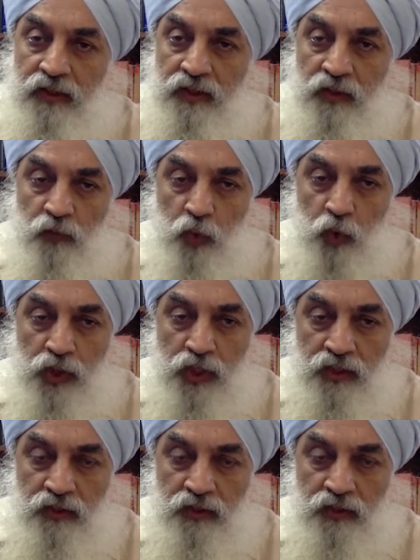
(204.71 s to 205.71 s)
were
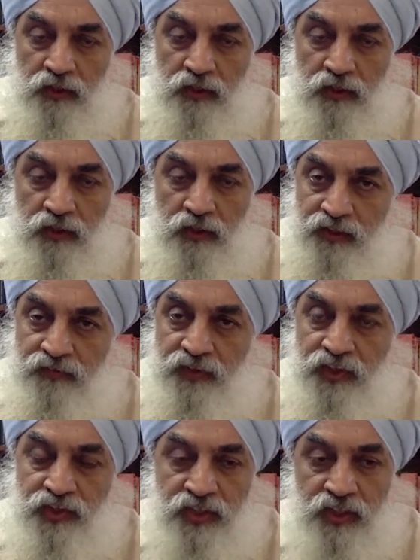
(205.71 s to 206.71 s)
invoking the US
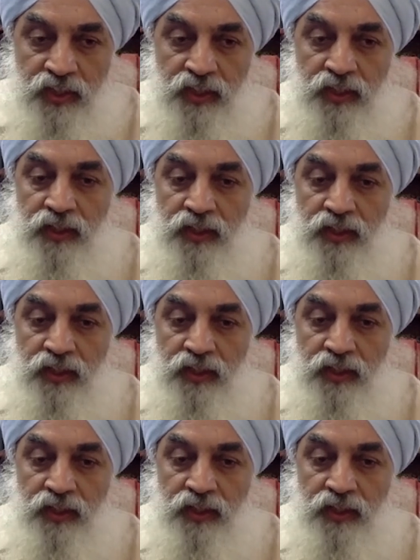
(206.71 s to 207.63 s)
definition here,